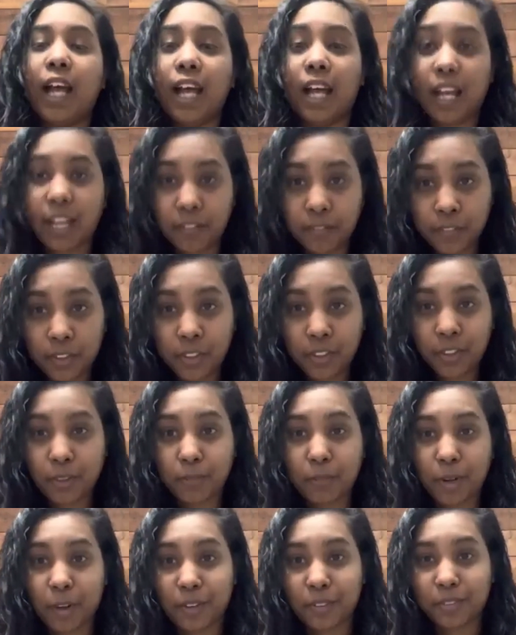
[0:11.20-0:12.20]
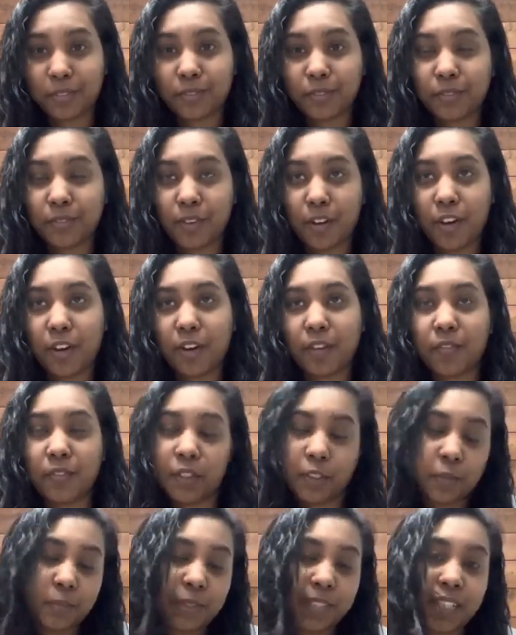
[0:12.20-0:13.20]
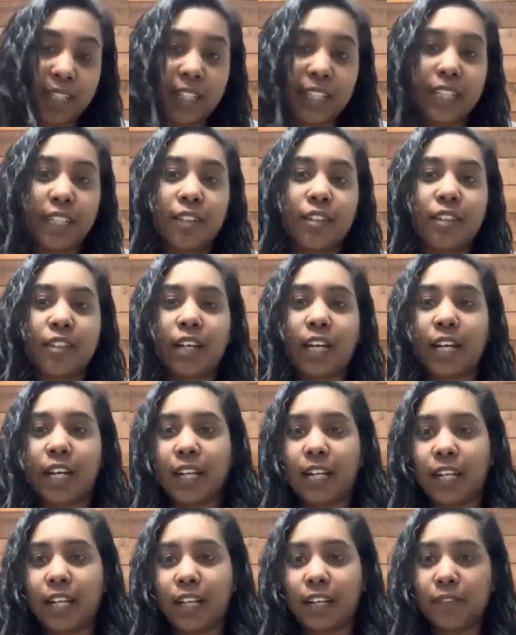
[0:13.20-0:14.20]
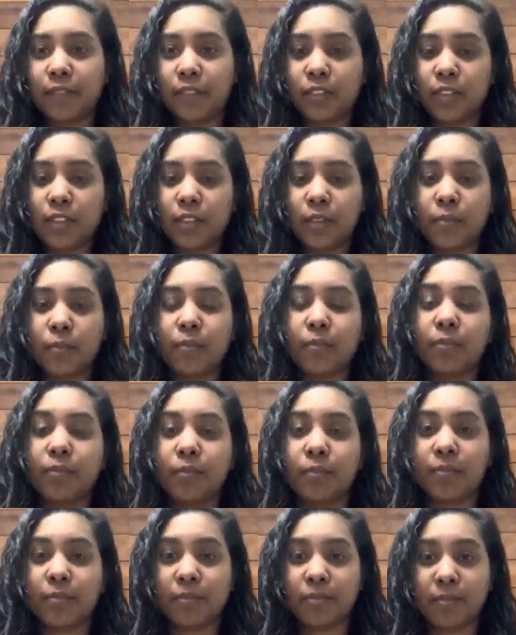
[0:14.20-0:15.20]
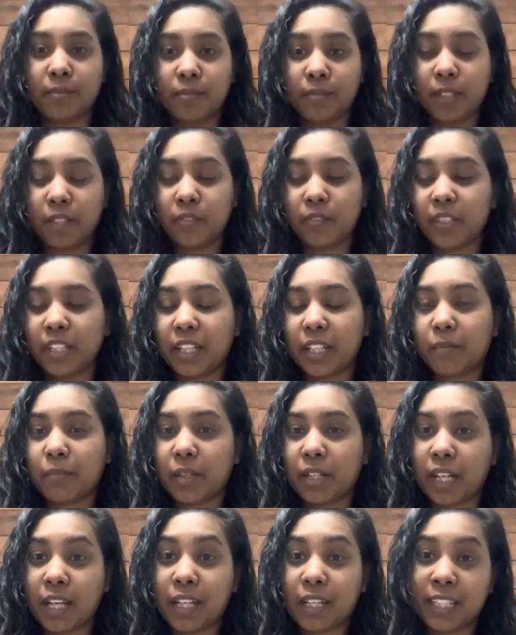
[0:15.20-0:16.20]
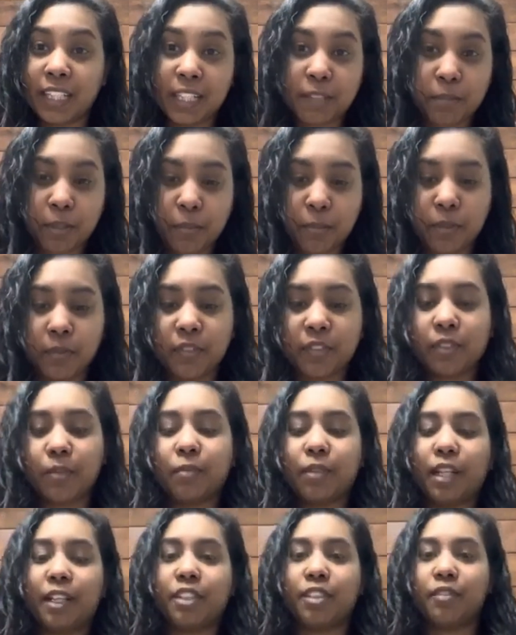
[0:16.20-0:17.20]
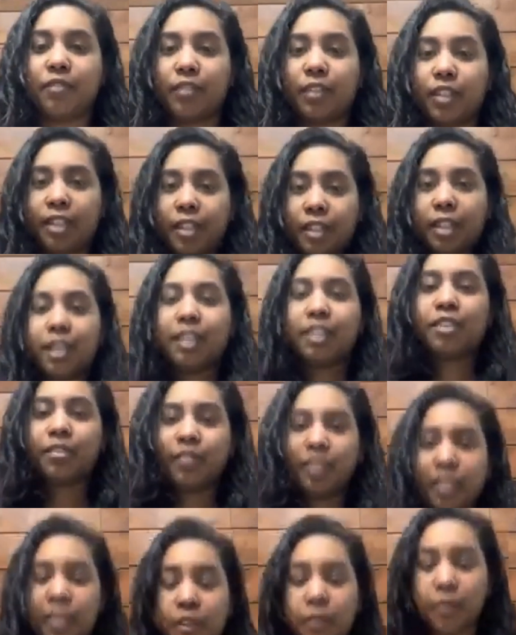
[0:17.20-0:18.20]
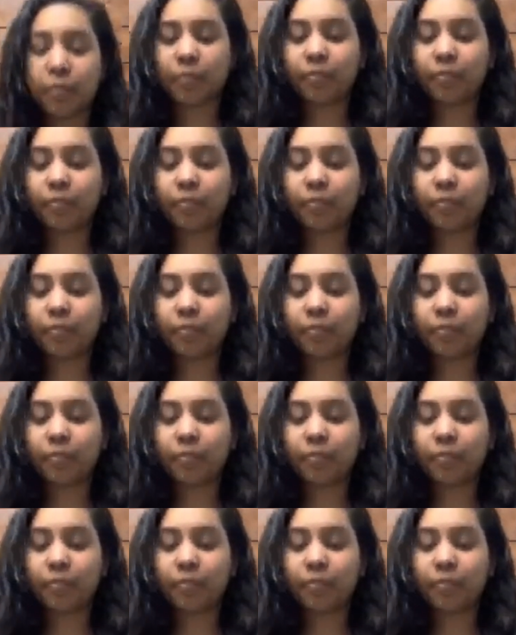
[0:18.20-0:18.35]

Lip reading: After a month of not being here, I have some. I came up with a nice video.